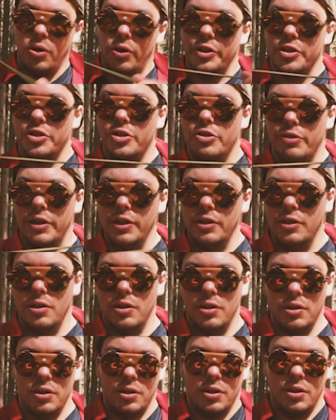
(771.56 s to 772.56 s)
or your string,
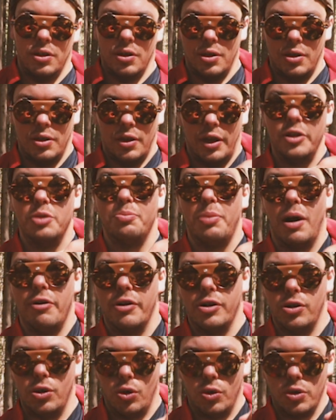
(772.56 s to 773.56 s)
I use
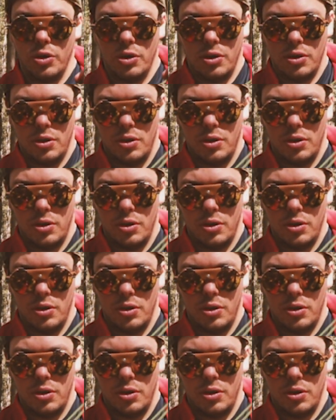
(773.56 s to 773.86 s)
paracord,